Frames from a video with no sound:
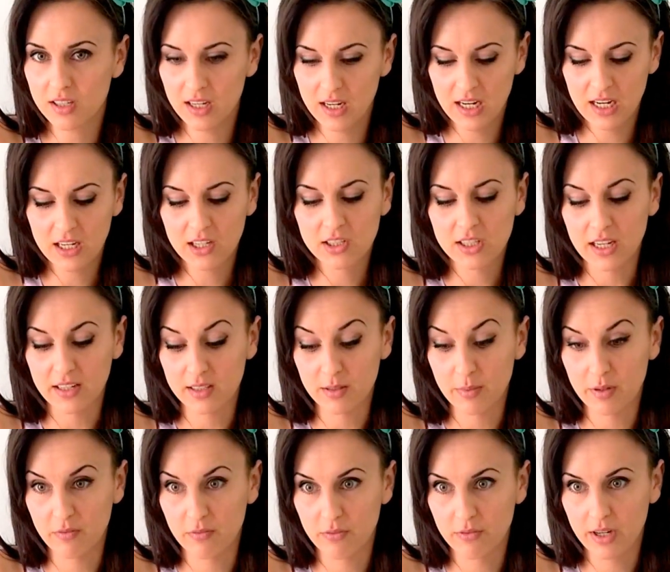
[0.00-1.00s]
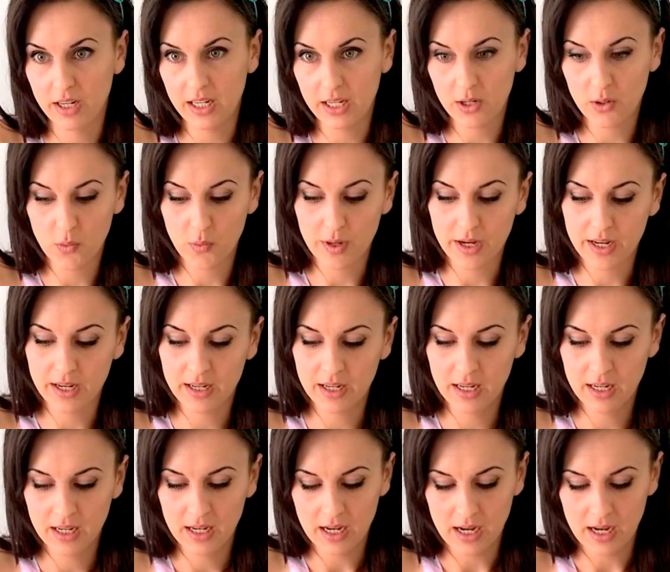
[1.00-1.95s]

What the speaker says: so it had to be really quick.